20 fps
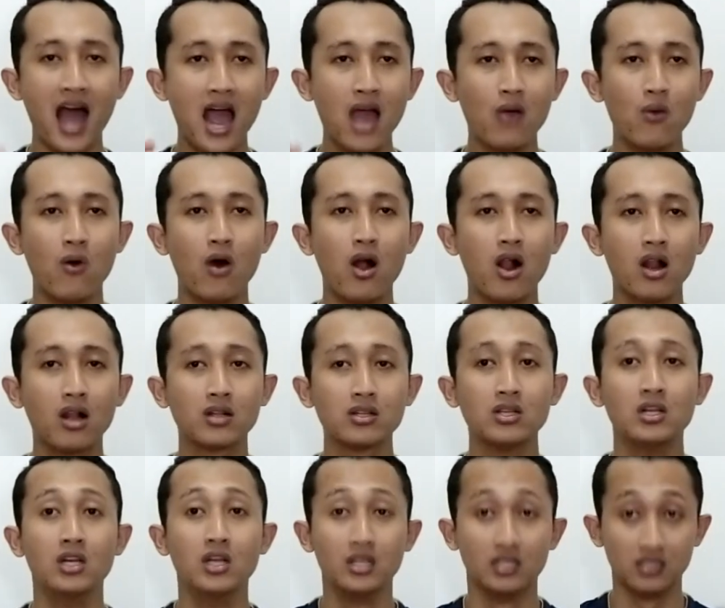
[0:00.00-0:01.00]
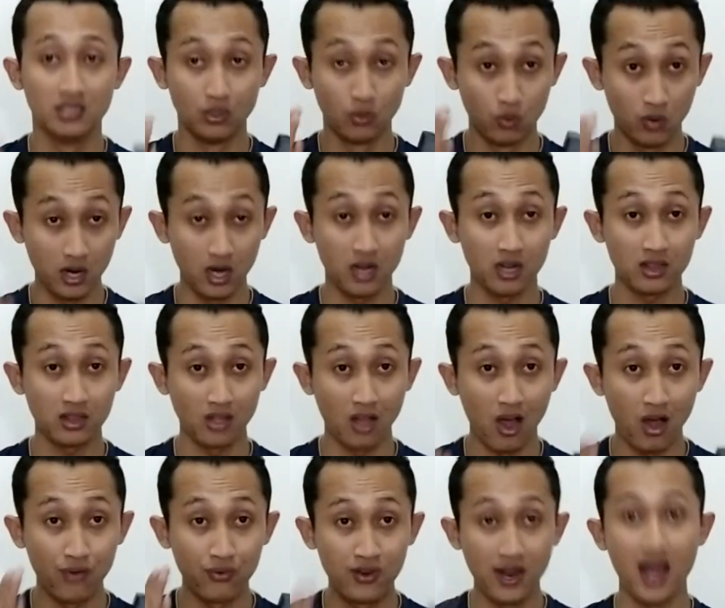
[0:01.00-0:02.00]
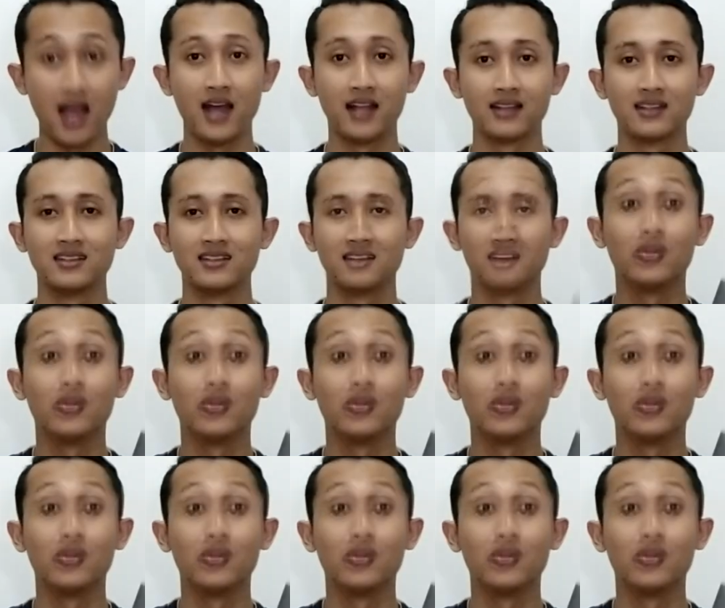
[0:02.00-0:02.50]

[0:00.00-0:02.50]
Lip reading: I walk the word of God.